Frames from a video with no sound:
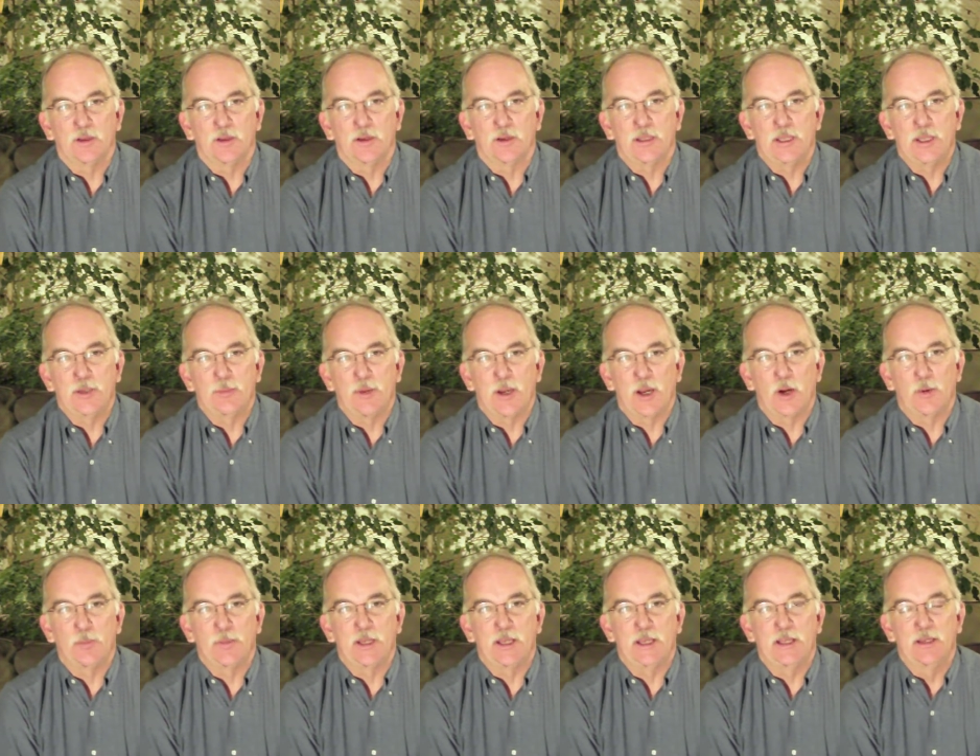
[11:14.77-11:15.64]
email
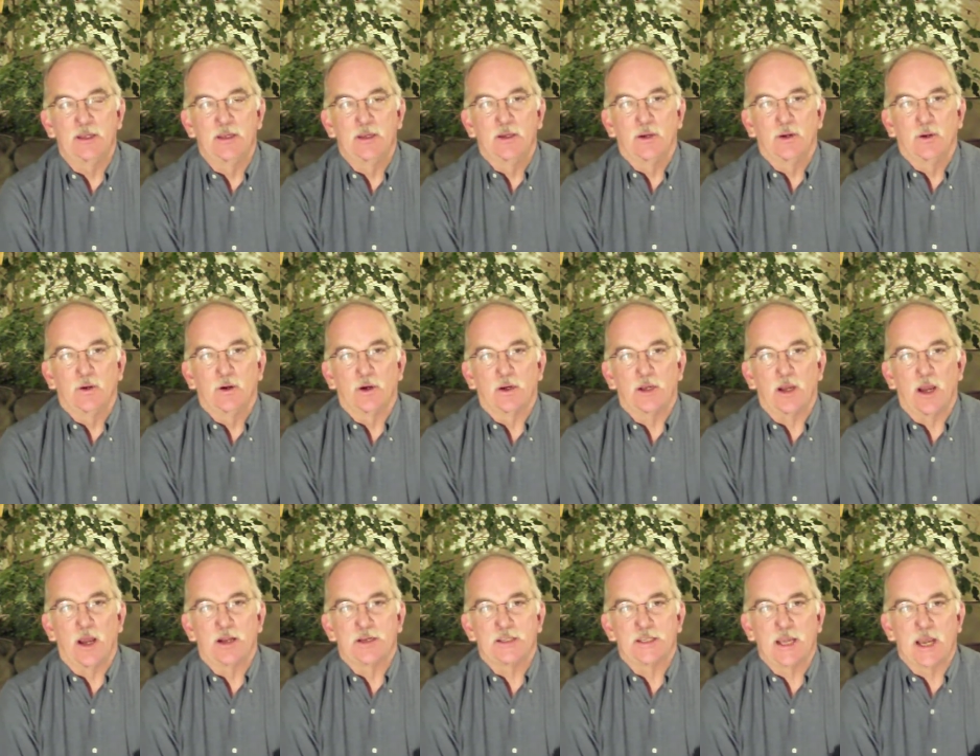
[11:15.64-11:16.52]
me or
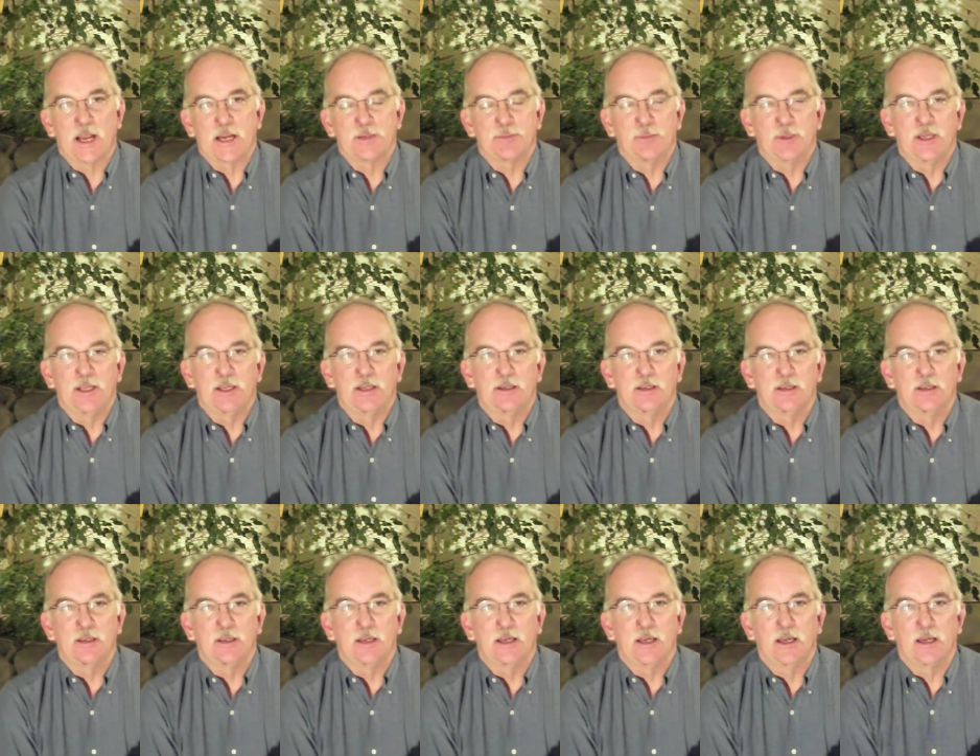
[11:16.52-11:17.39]
contact me
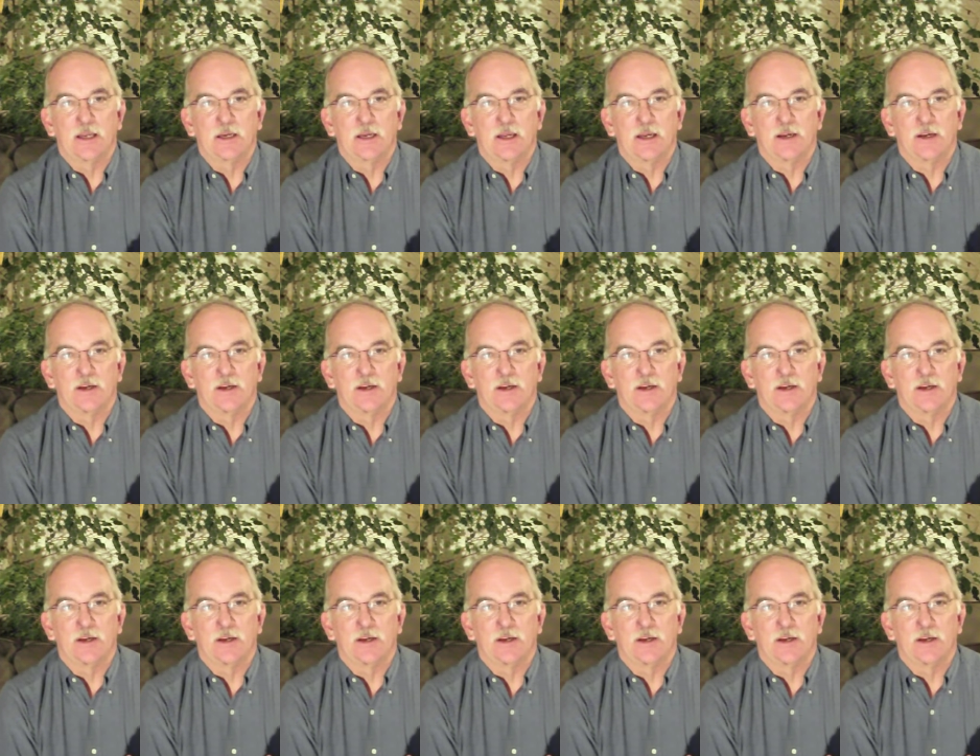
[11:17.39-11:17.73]
and